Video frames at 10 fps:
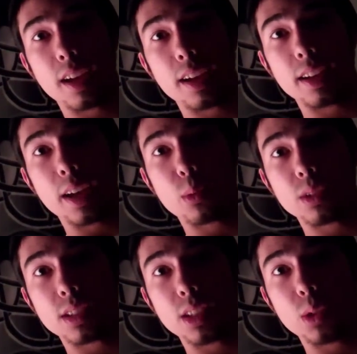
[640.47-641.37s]
And I
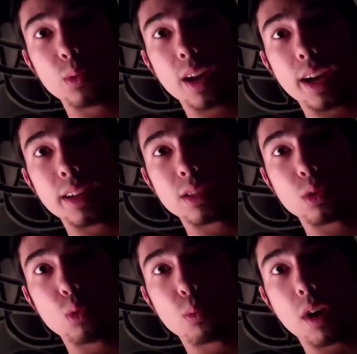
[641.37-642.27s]
will see you guys
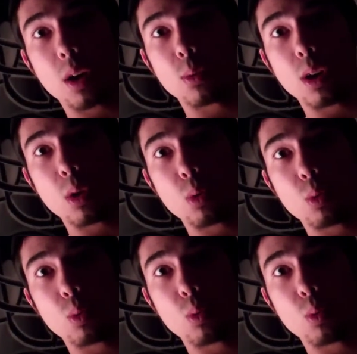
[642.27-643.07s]
tomorrow.